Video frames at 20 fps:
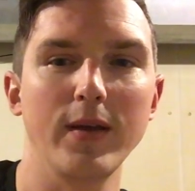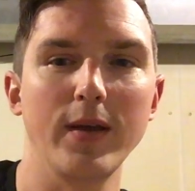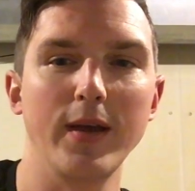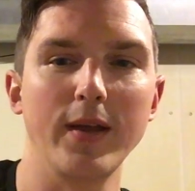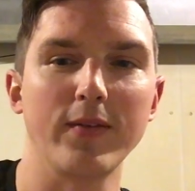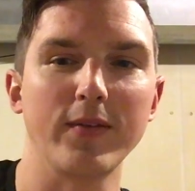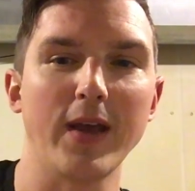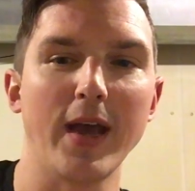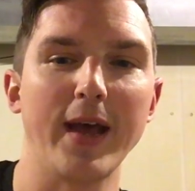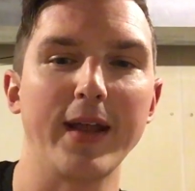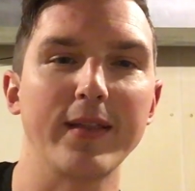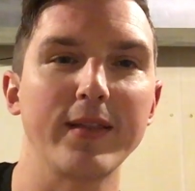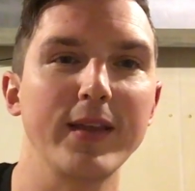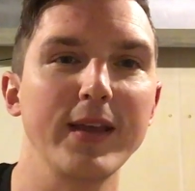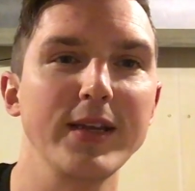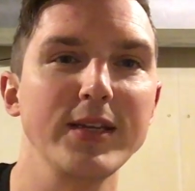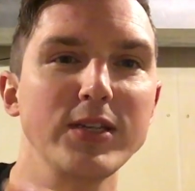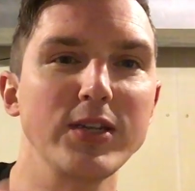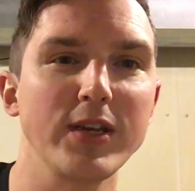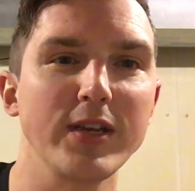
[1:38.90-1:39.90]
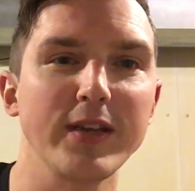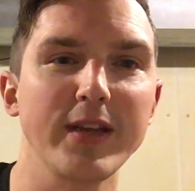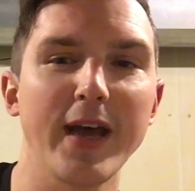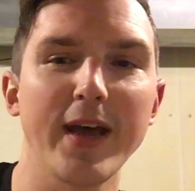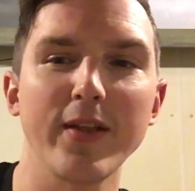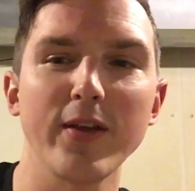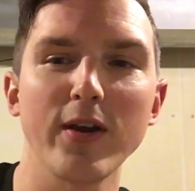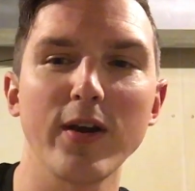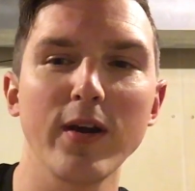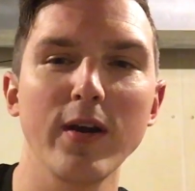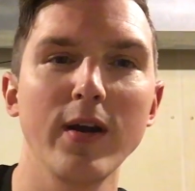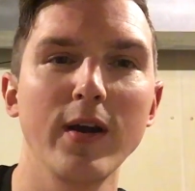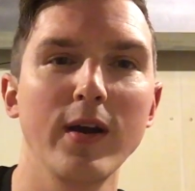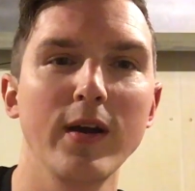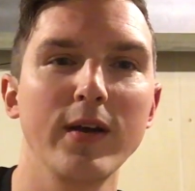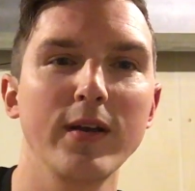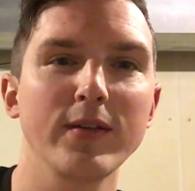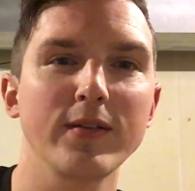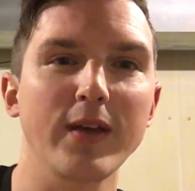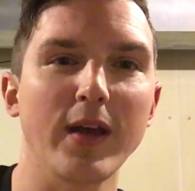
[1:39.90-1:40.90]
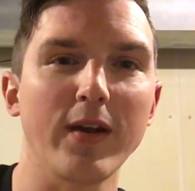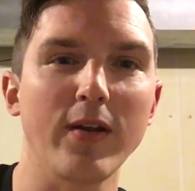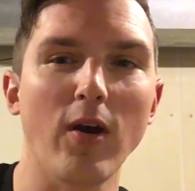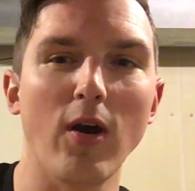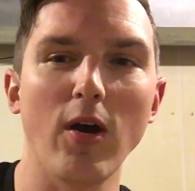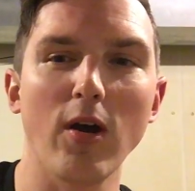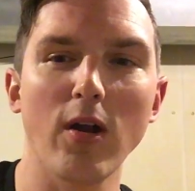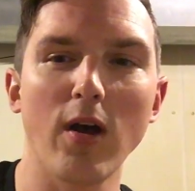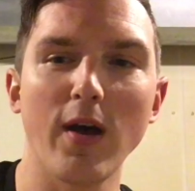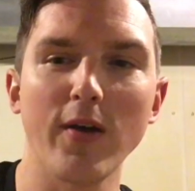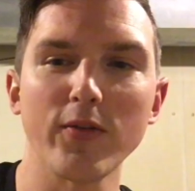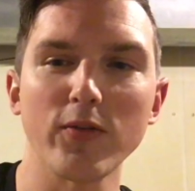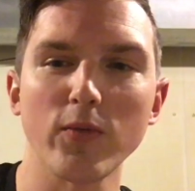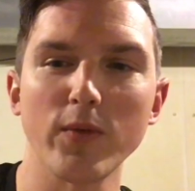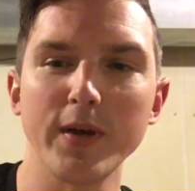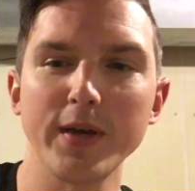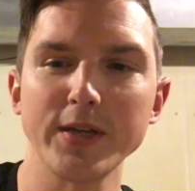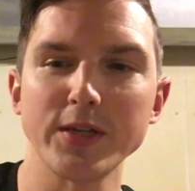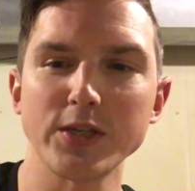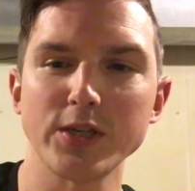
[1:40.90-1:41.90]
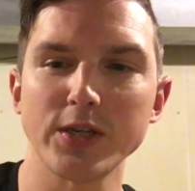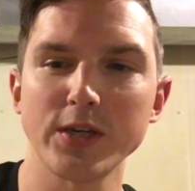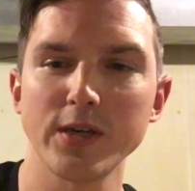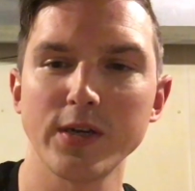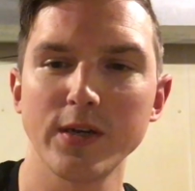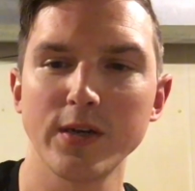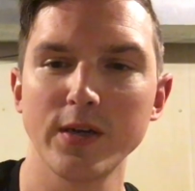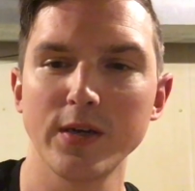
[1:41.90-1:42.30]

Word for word: It's got things you can tether. It's got an on-off switch.